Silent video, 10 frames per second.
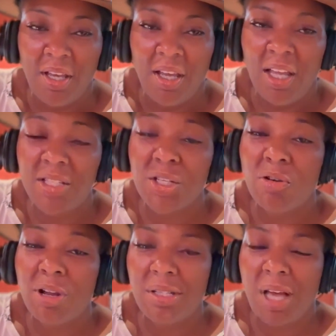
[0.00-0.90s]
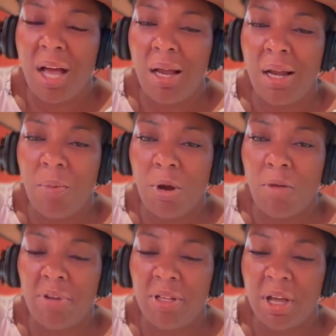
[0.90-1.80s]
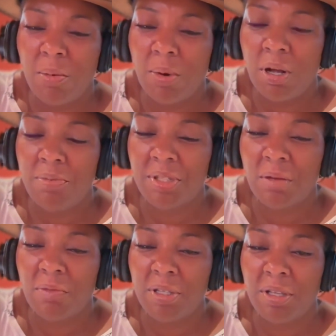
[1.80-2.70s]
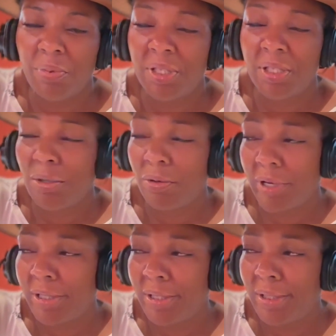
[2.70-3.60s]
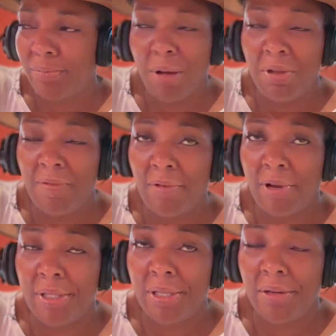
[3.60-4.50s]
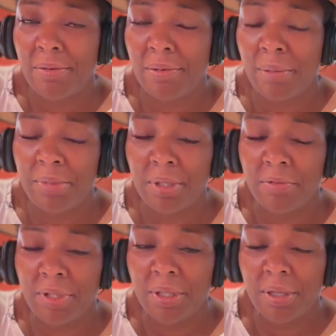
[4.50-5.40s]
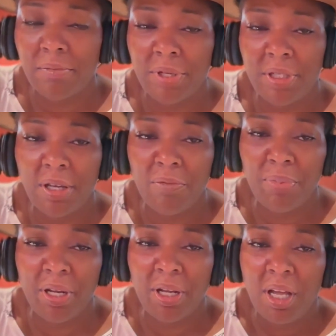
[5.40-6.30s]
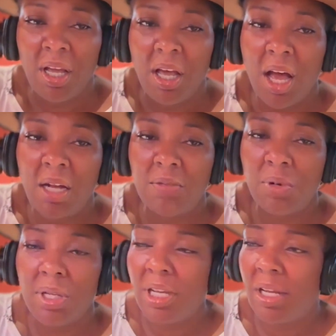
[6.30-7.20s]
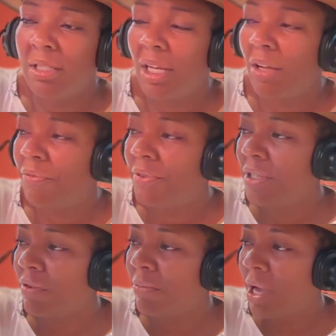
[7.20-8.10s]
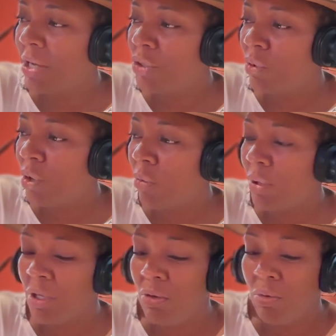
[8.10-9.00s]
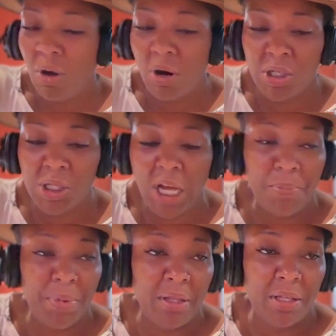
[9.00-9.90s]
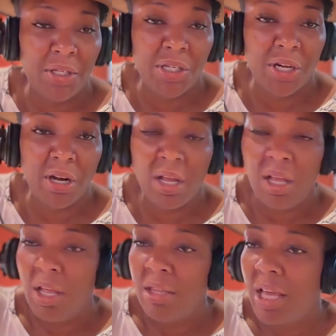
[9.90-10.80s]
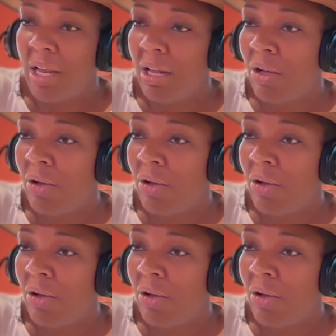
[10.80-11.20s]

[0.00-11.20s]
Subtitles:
it's crazy. I work retail. I work upscale retail, but it's still crazy. It's probably even crazier with upscale retail. But I just want to take a second to remind you all, when you are shopping this year, that